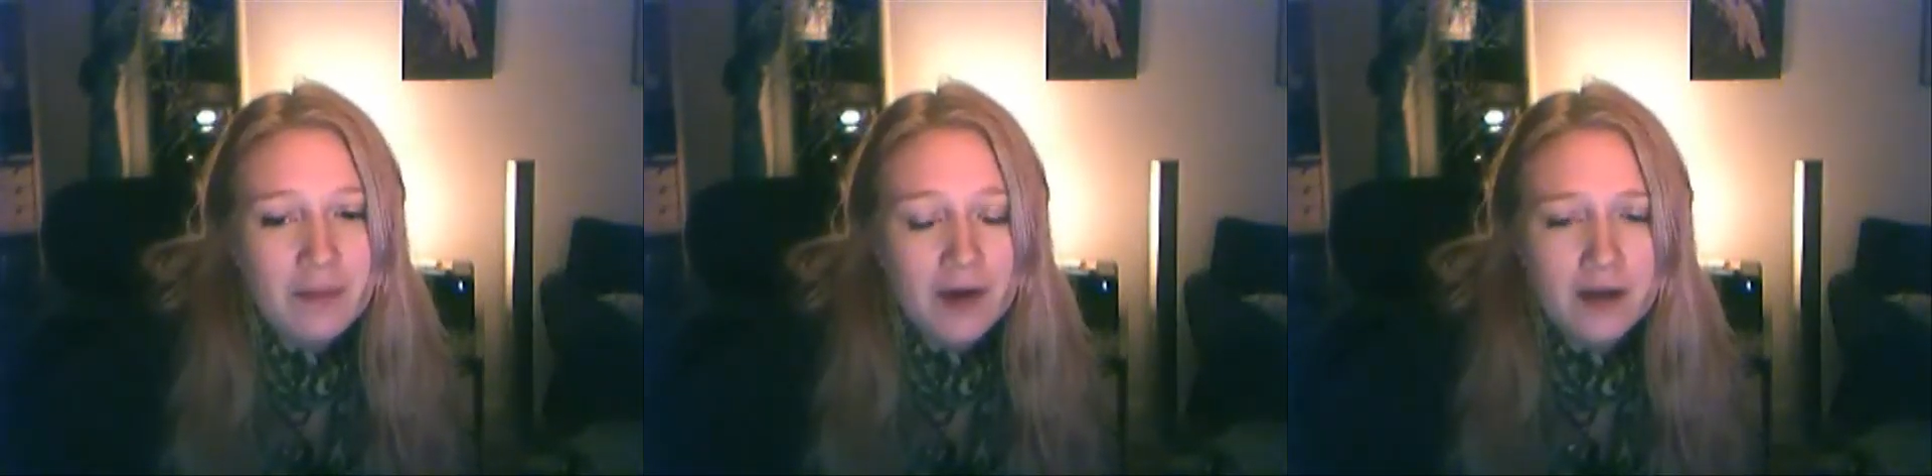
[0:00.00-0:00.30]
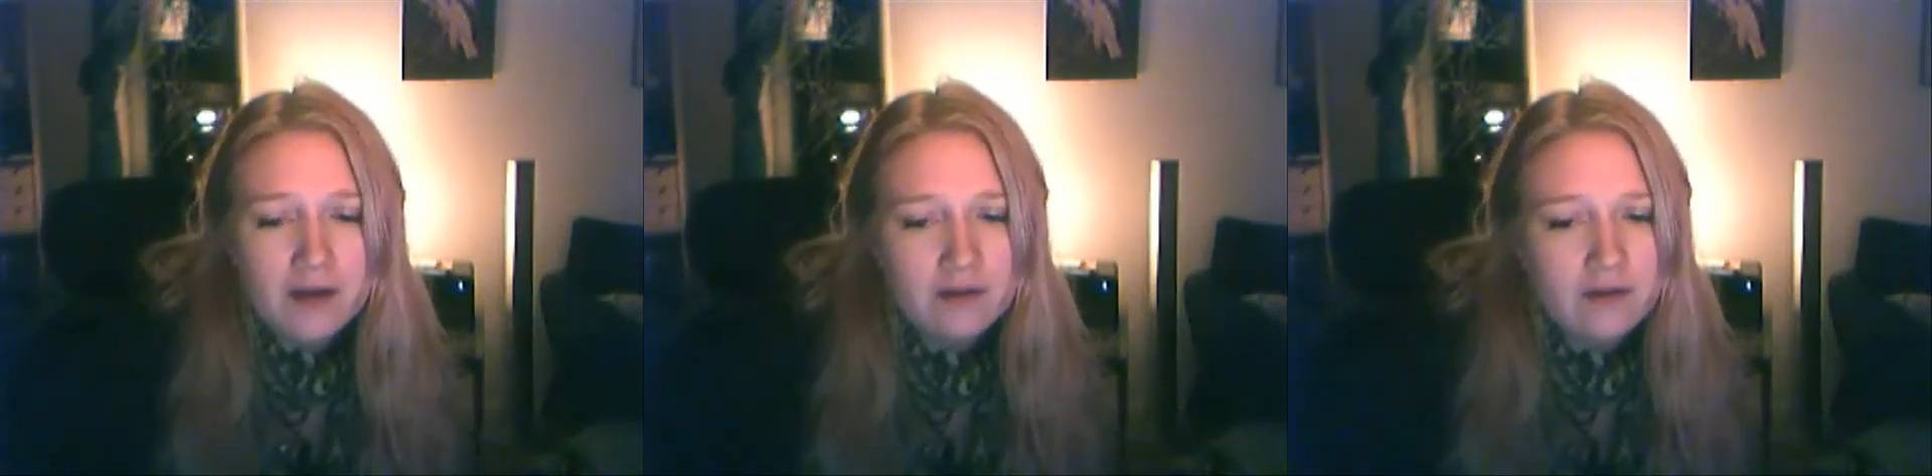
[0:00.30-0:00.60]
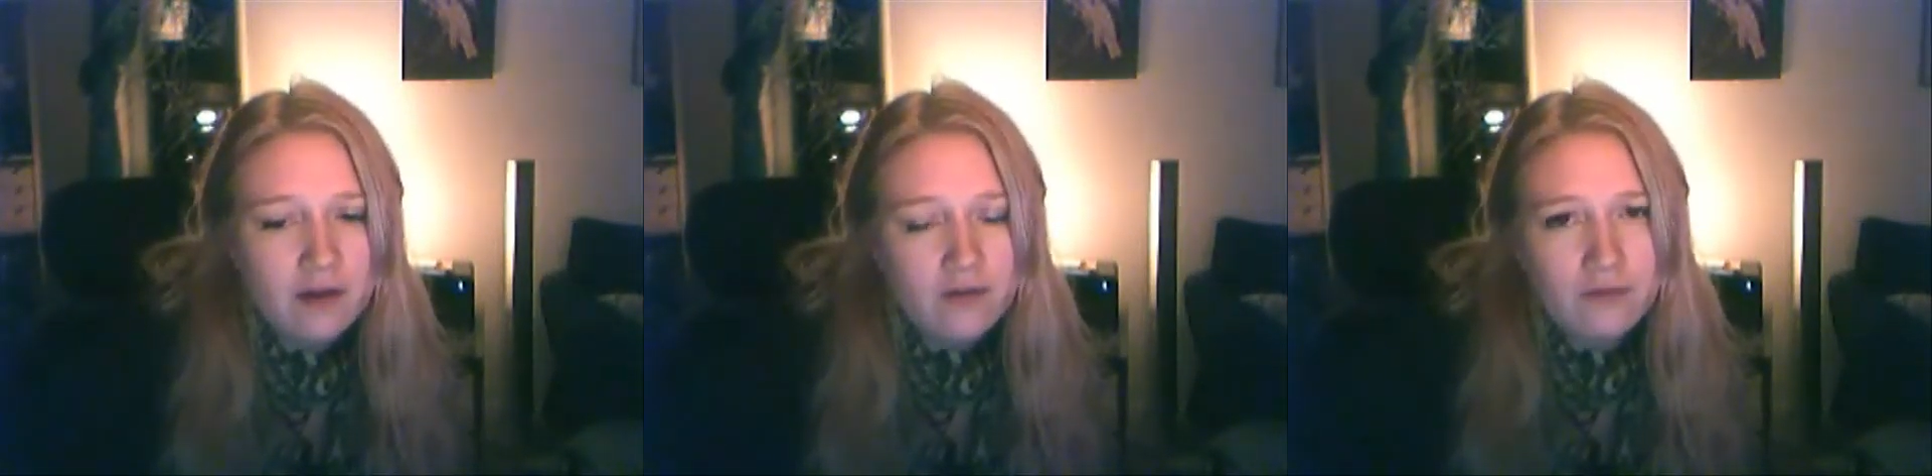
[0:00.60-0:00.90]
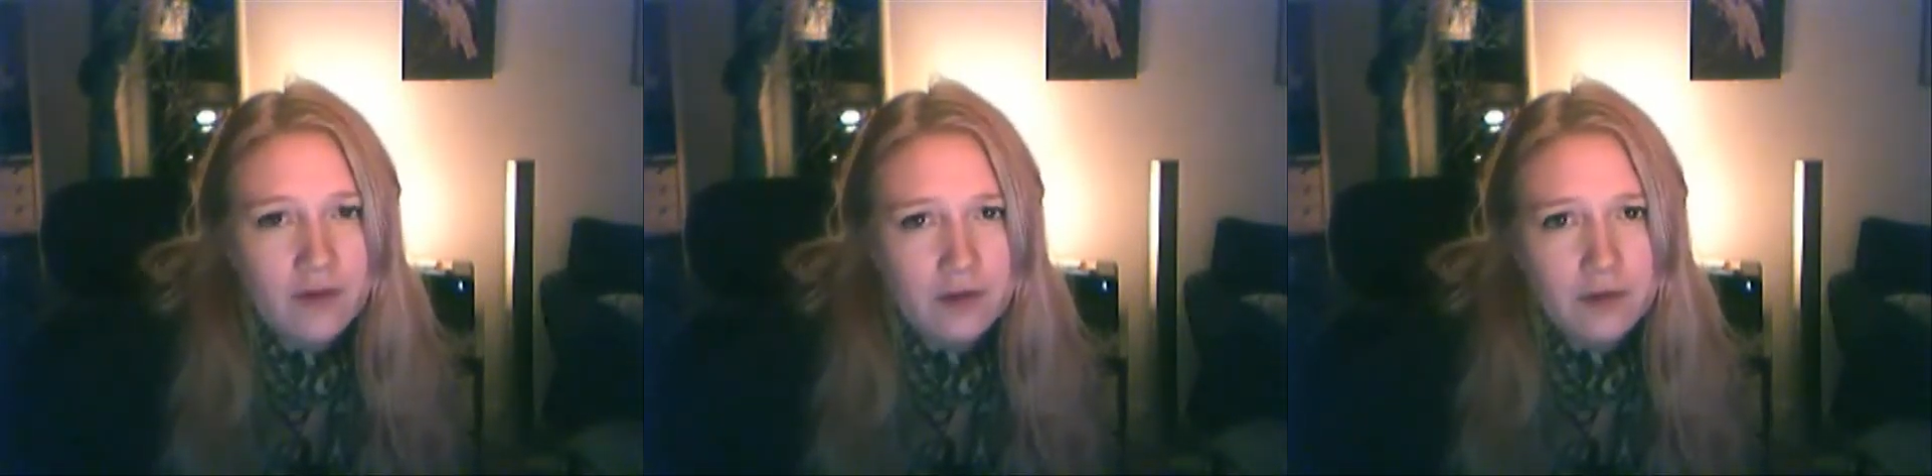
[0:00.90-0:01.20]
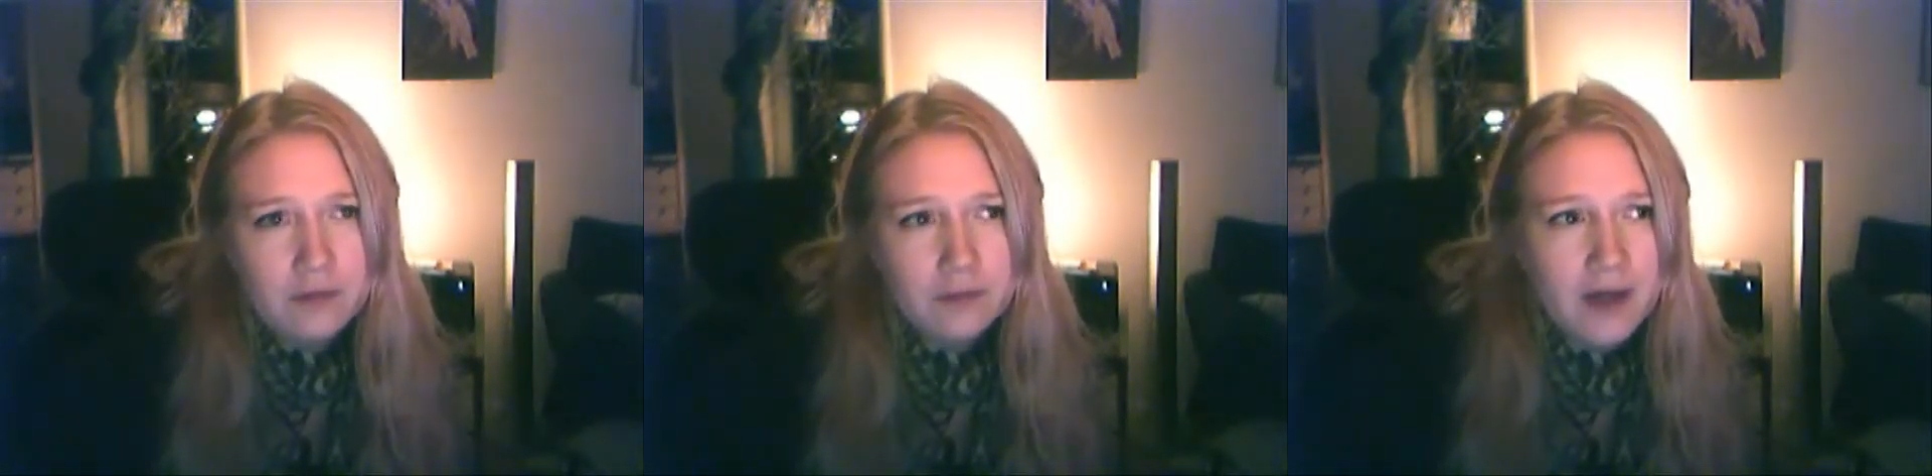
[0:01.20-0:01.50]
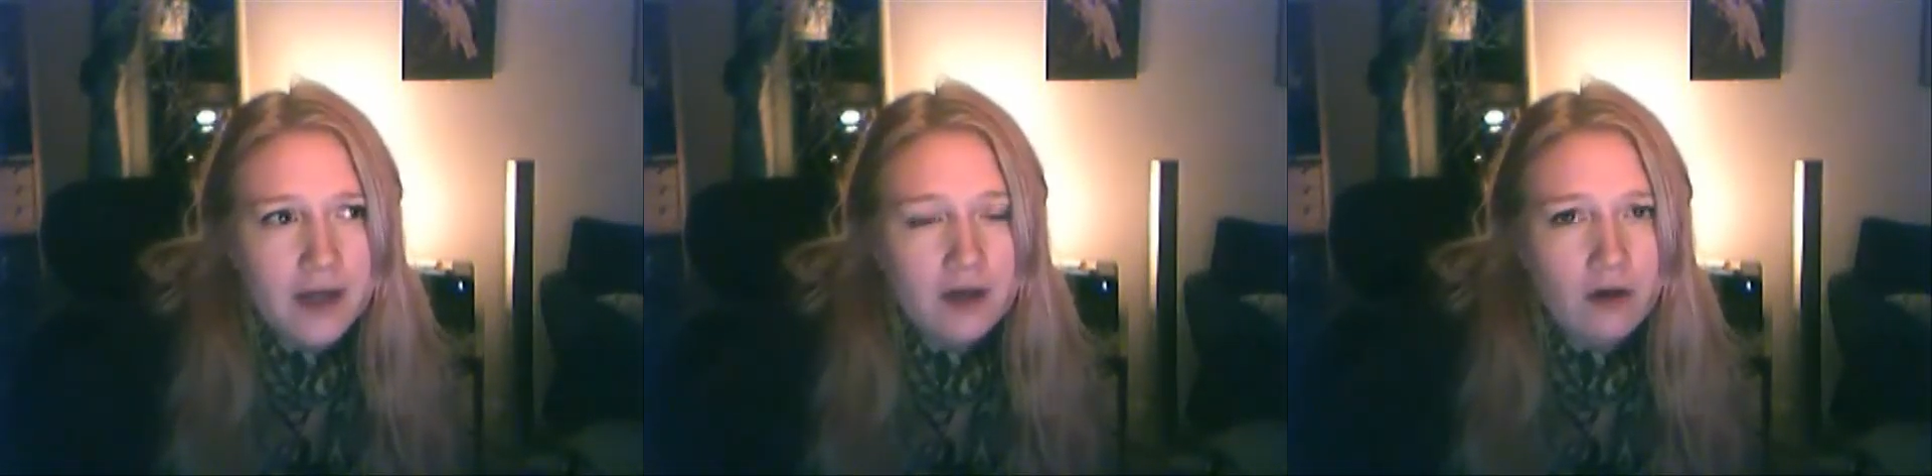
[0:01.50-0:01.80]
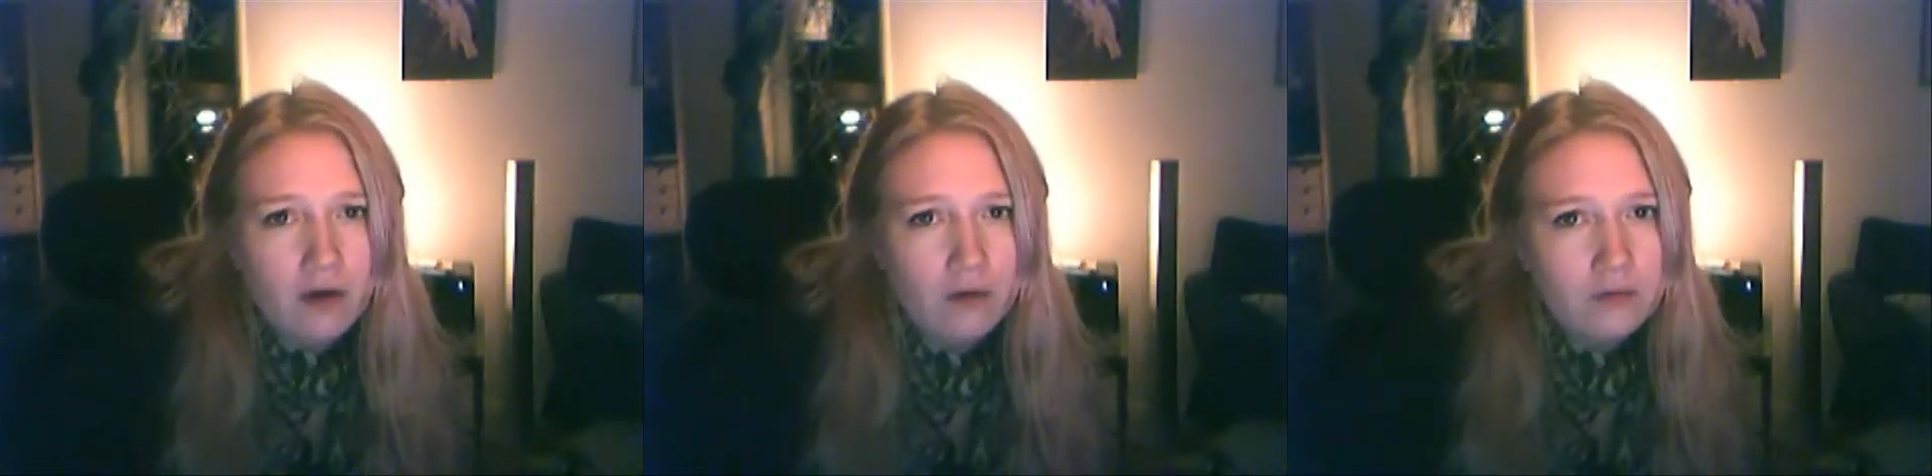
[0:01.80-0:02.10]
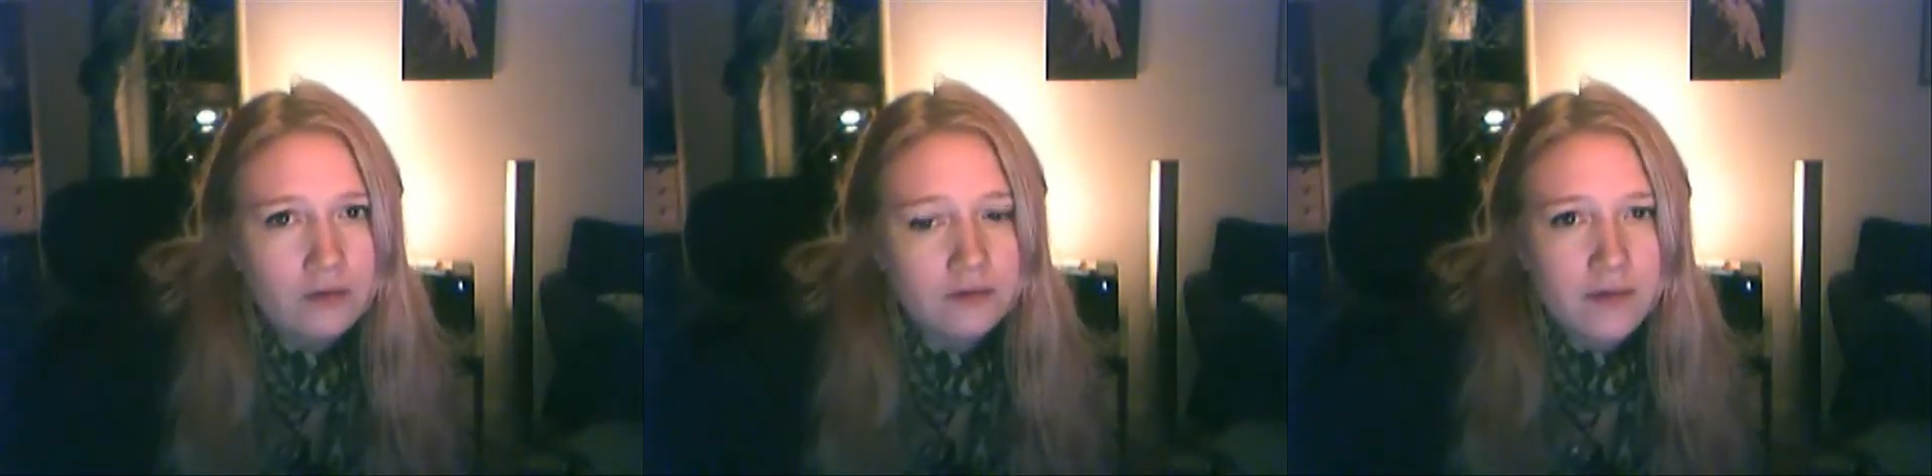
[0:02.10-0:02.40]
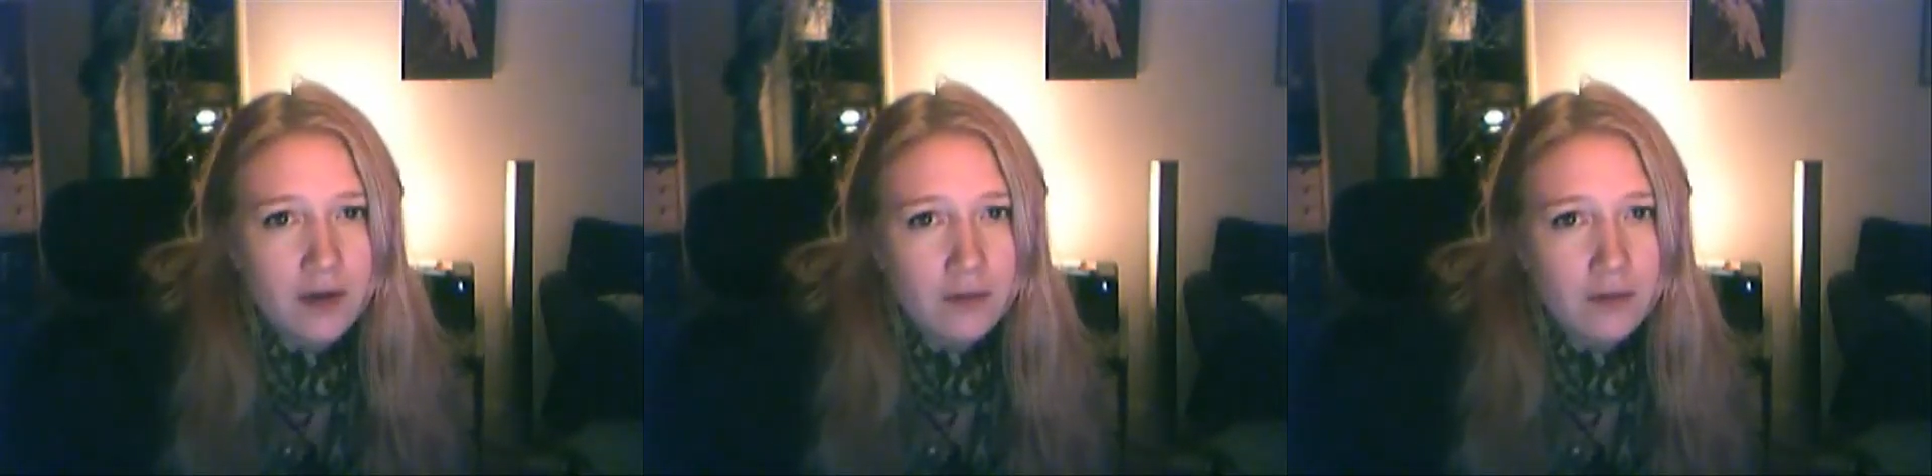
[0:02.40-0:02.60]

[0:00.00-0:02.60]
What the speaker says: not flu, my cold.